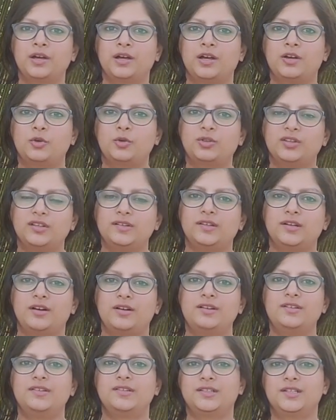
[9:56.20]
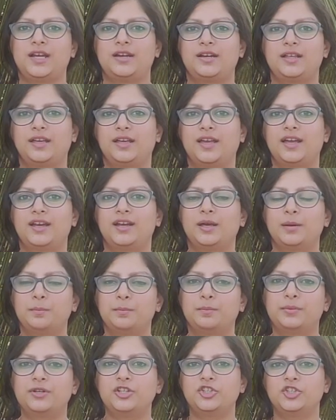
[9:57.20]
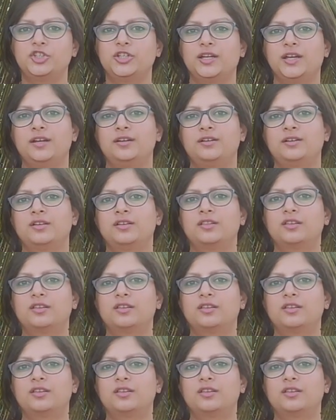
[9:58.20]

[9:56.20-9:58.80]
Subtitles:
to this understanding and appreciate